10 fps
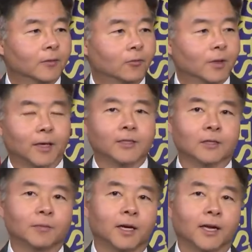with, like,
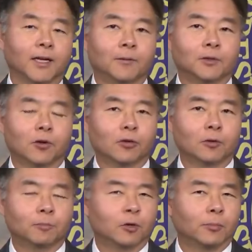some guy named
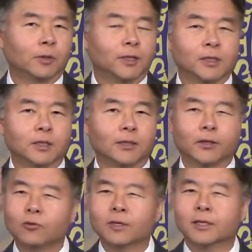Tony Bobulinski.
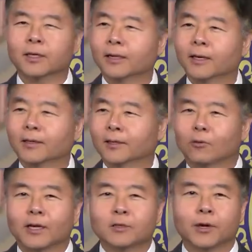Like, who is that guy? Like,
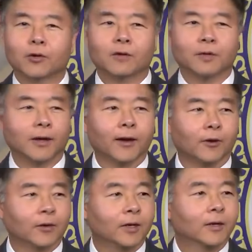why does America even
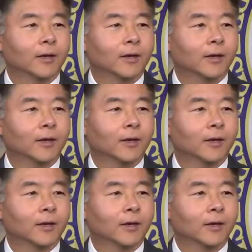care?